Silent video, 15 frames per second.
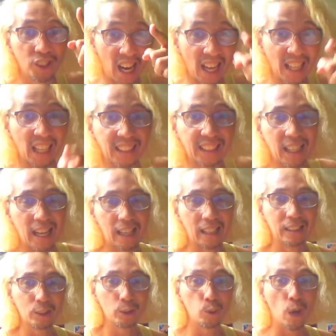
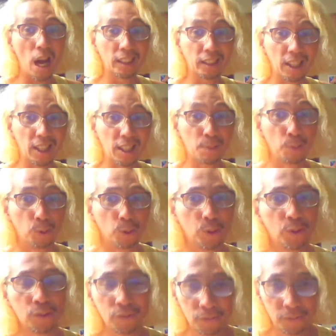nakatira, yung address mo.
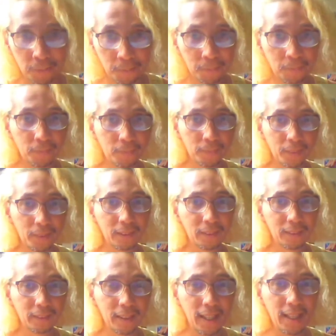
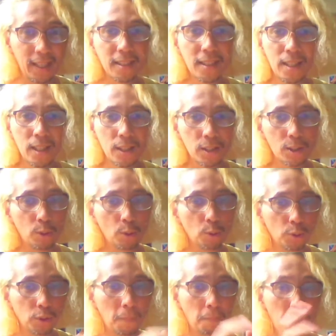Okay?
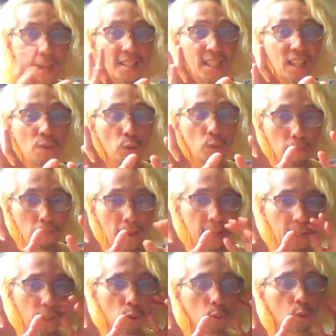So the pacing will
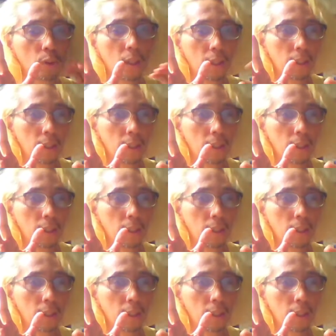make you